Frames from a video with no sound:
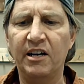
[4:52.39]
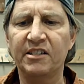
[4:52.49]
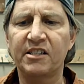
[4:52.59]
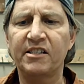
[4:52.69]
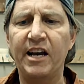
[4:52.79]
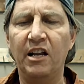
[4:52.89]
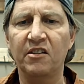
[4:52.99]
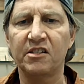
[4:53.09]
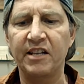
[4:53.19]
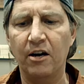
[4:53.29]
sanding
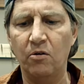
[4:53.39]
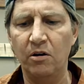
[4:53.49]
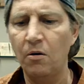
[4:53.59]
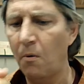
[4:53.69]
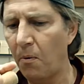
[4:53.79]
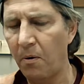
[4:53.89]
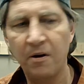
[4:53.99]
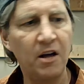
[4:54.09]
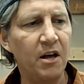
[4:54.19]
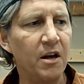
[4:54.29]
this down.
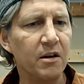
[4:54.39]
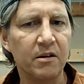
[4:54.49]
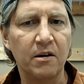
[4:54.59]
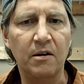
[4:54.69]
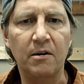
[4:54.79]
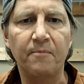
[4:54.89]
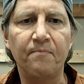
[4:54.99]
A